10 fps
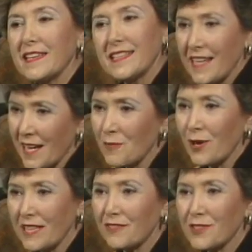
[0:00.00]
Did
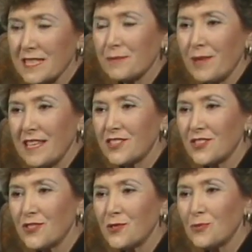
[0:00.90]
anyone ever explain
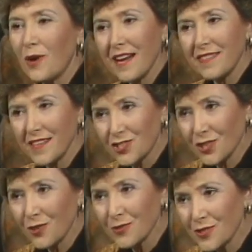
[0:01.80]
to you why they
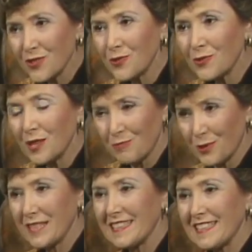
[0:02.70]
chose you, a
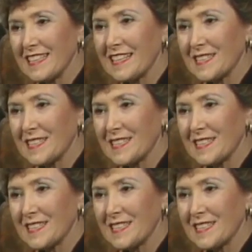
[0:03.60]
Briton,